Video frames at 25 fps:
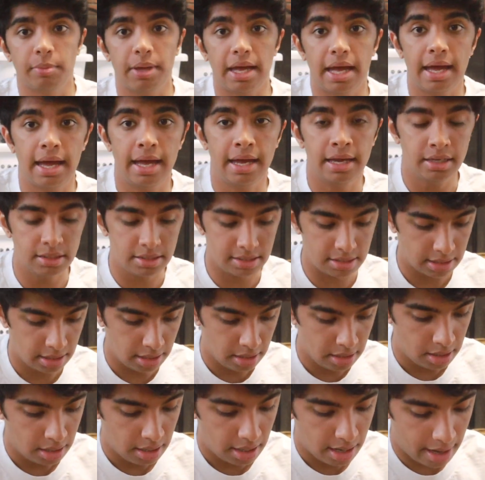bags,
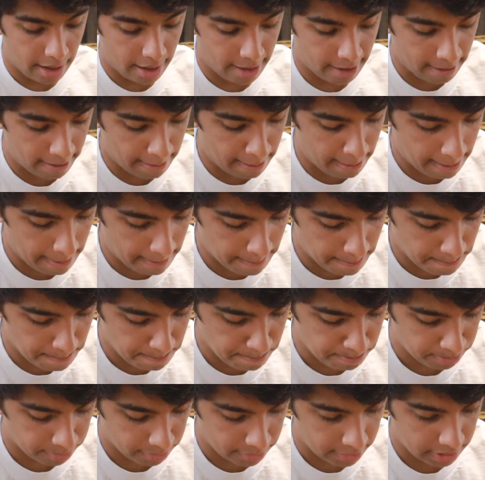
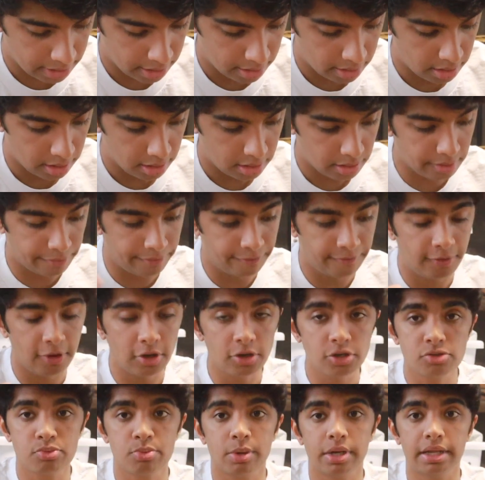the
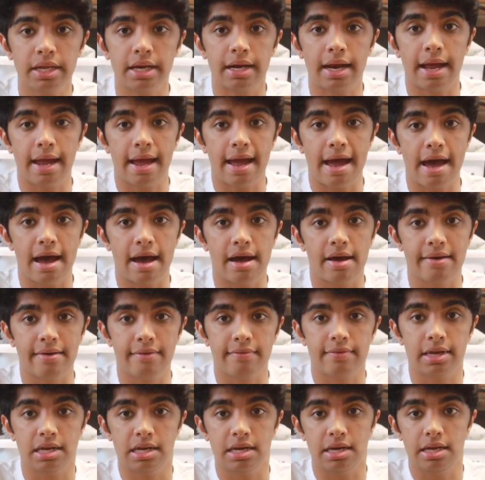first one that I
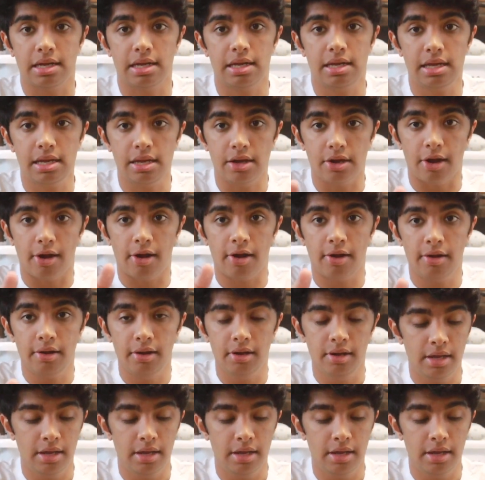have in here,